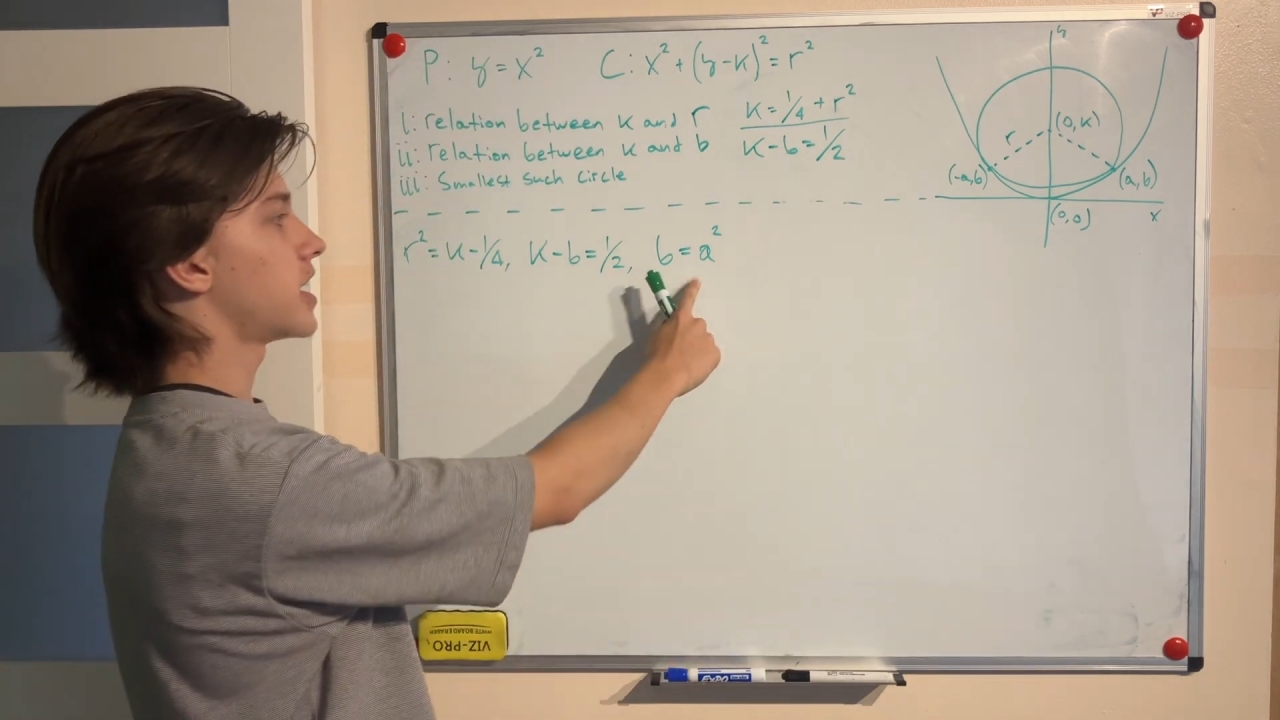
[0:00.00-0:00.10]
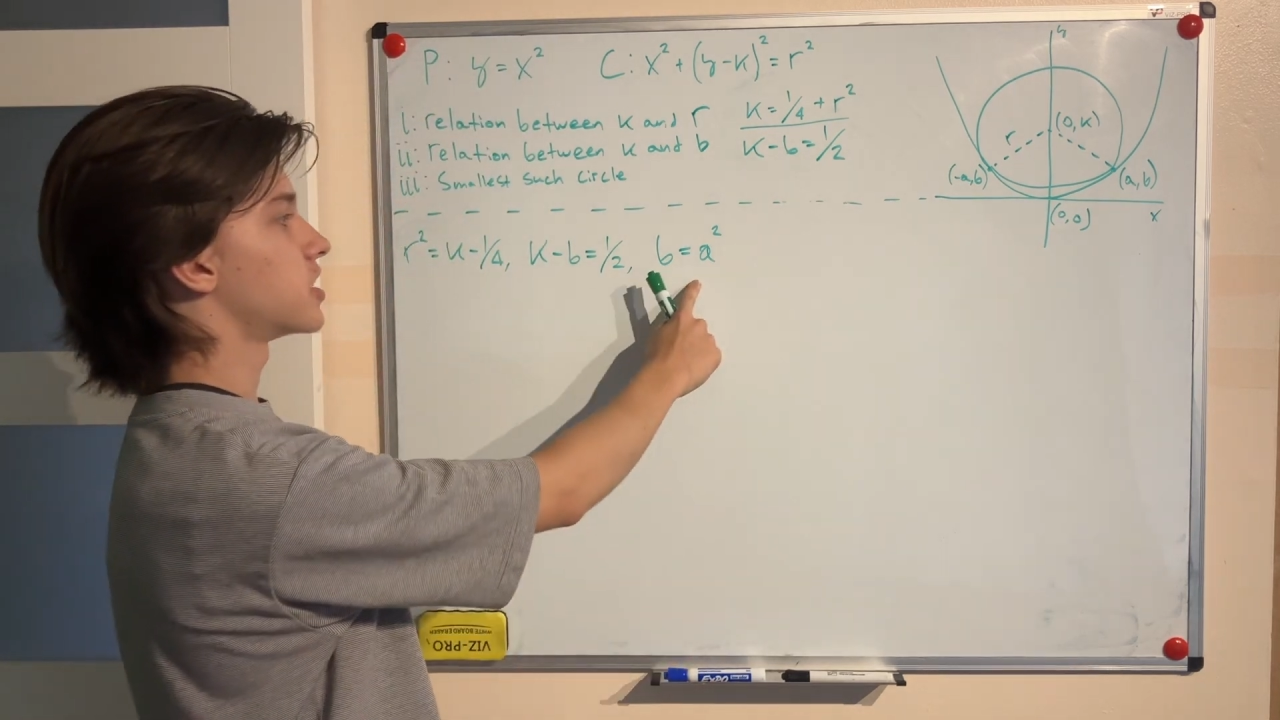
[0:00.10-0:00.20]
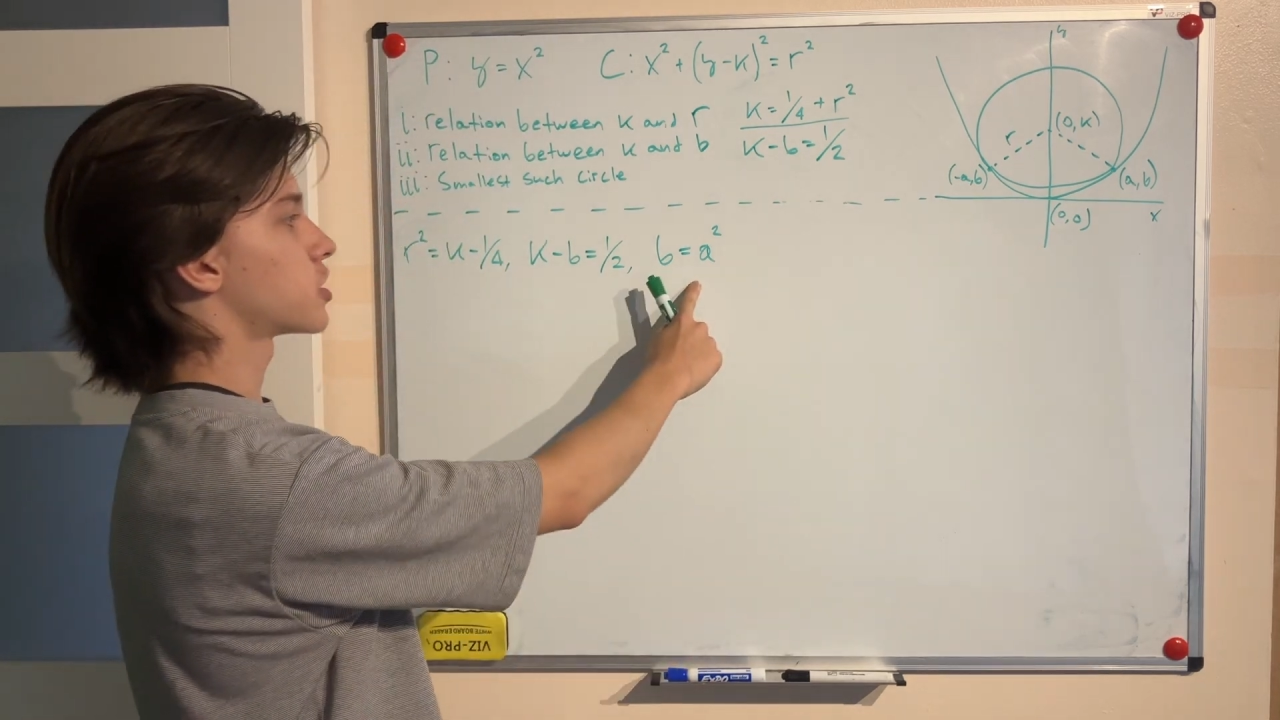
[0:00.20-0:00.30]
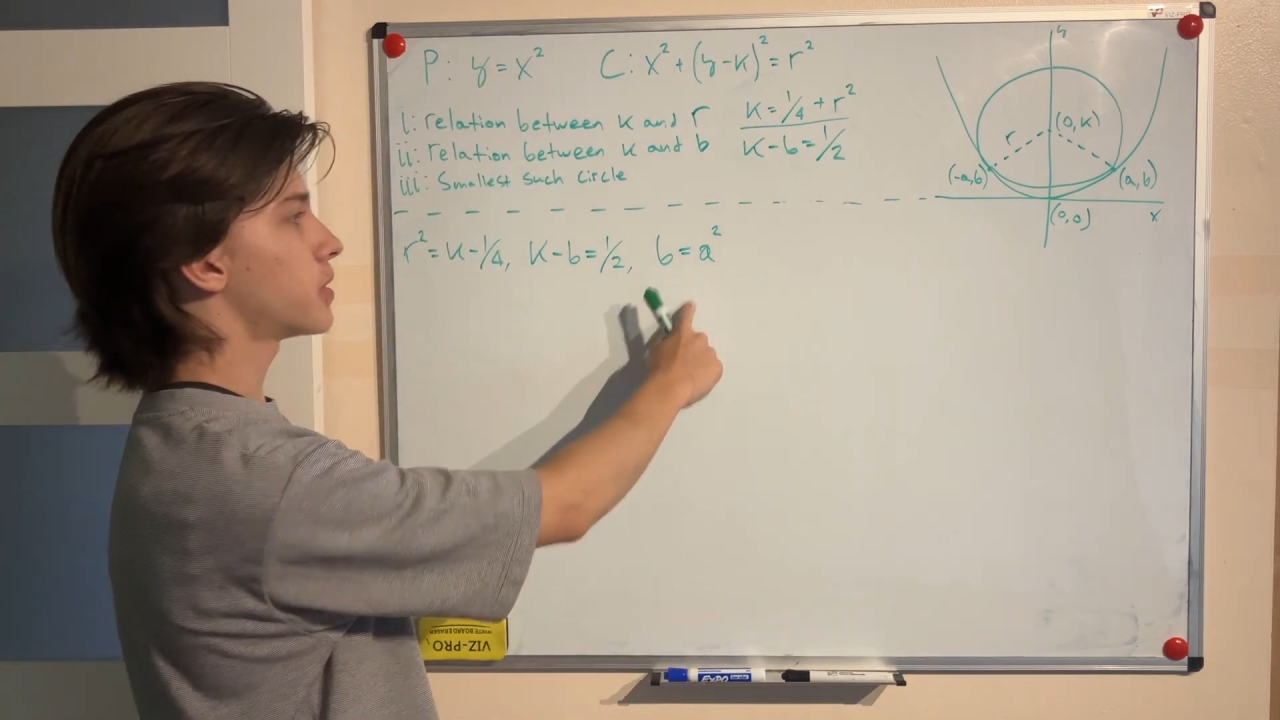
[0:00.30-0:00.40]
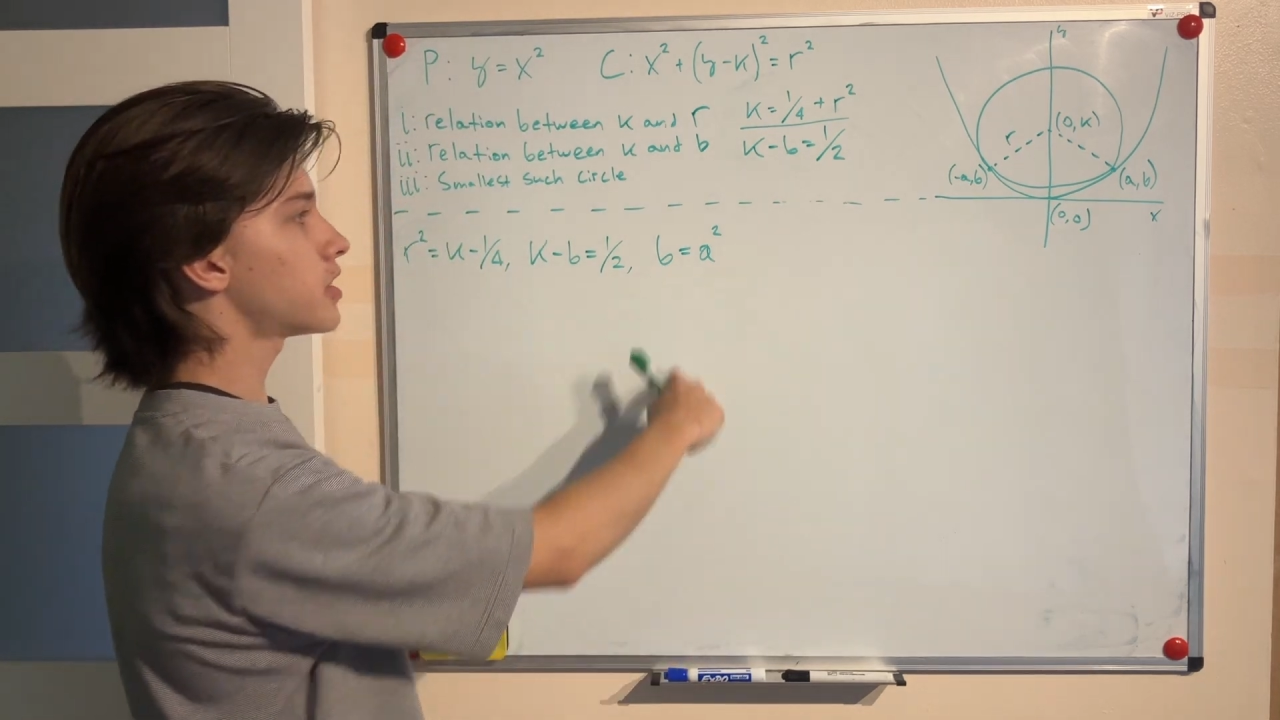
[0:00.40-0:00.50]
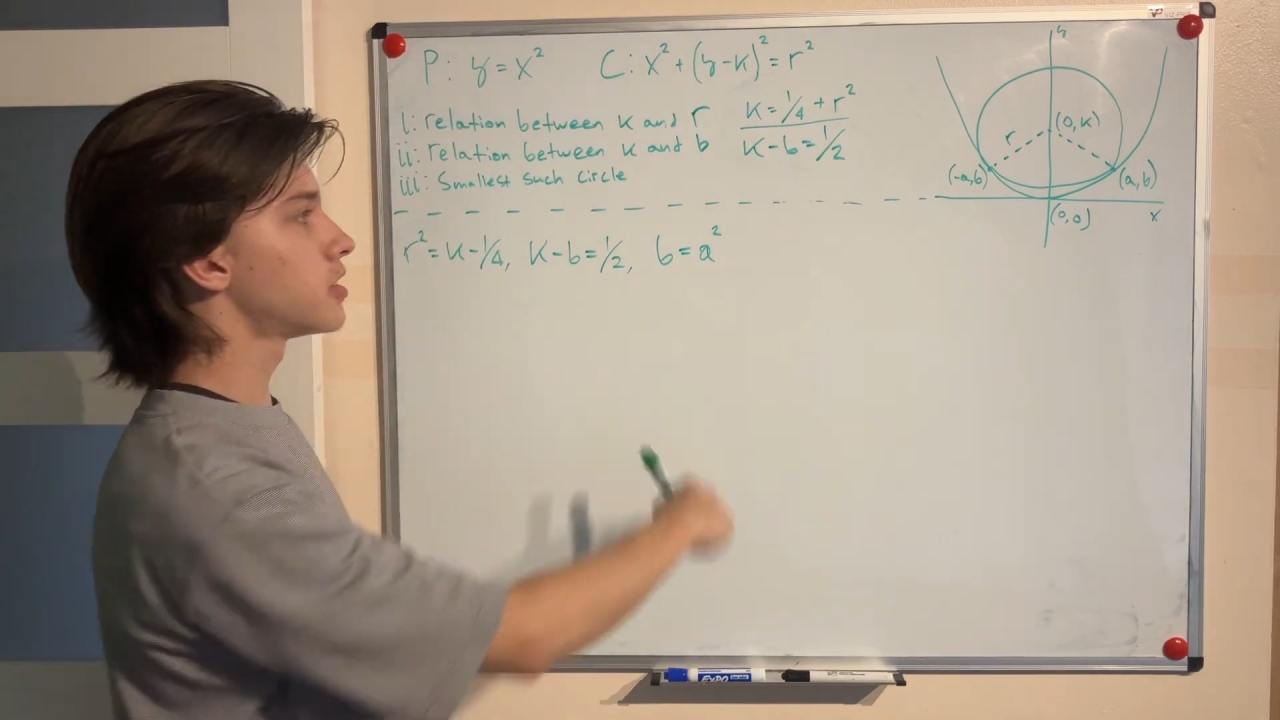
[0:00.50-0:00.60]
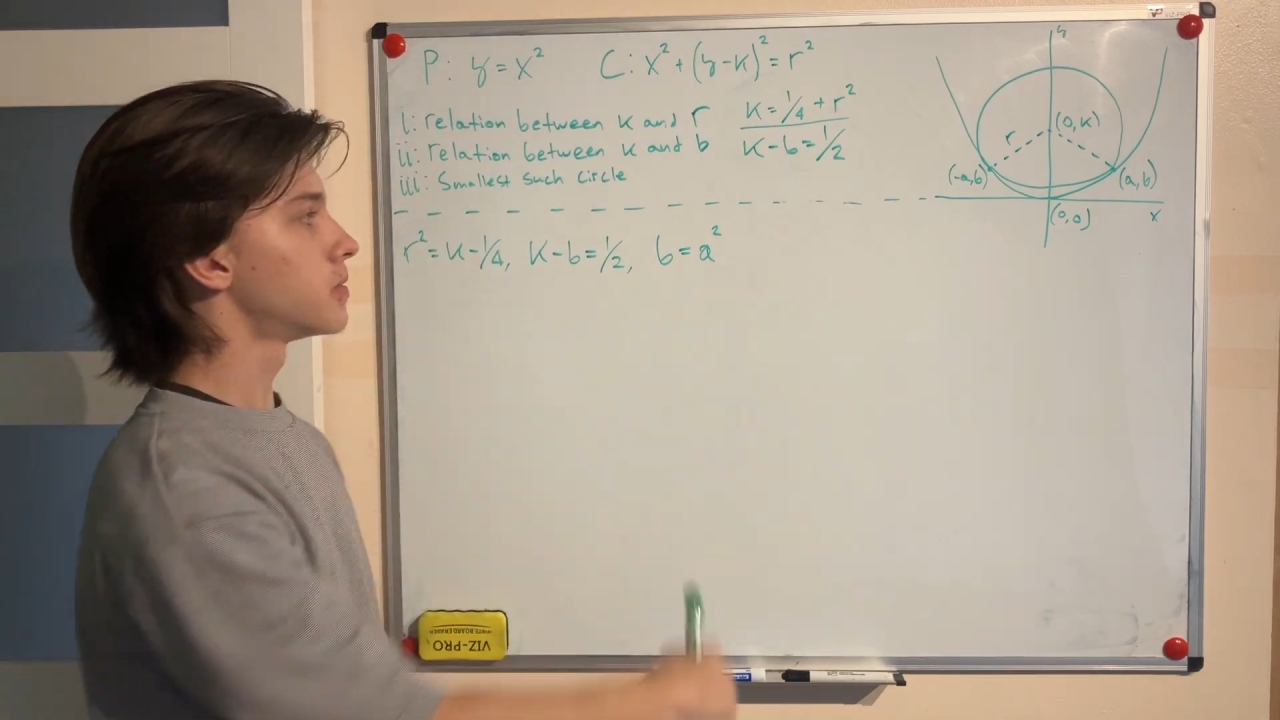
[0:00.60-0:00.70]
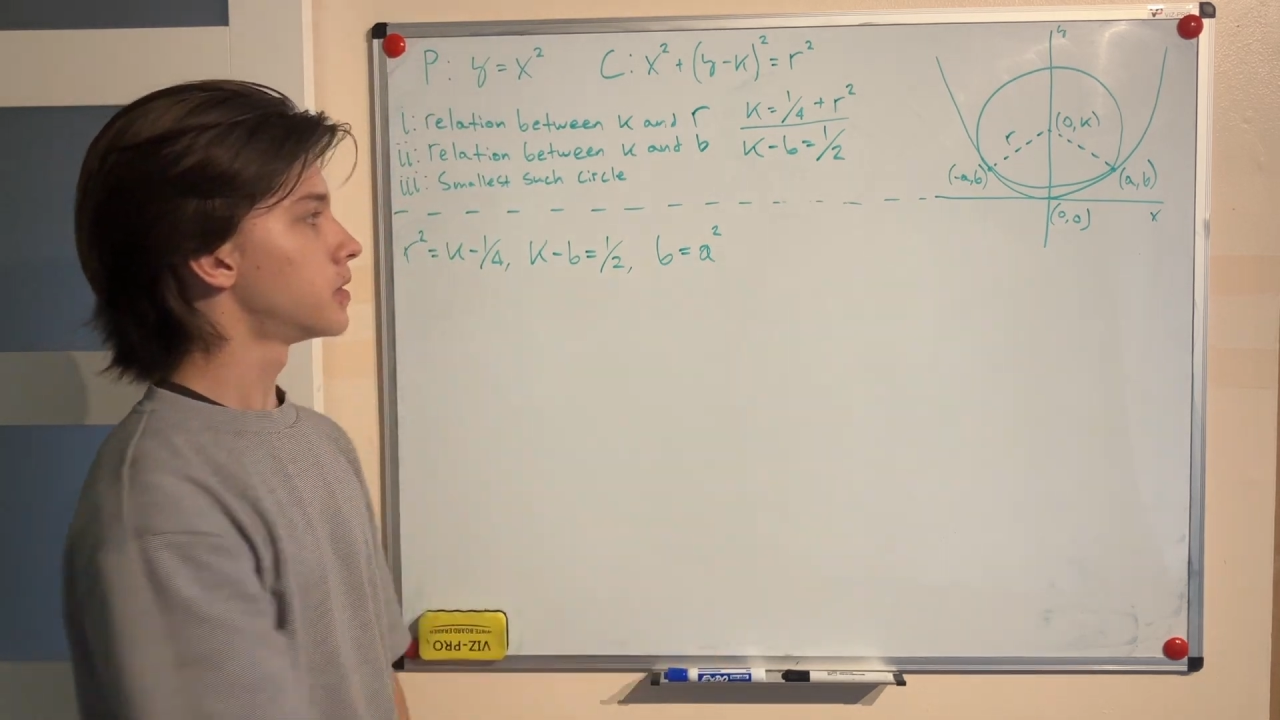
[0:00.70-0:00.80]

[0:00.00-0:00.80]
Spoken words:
a squared,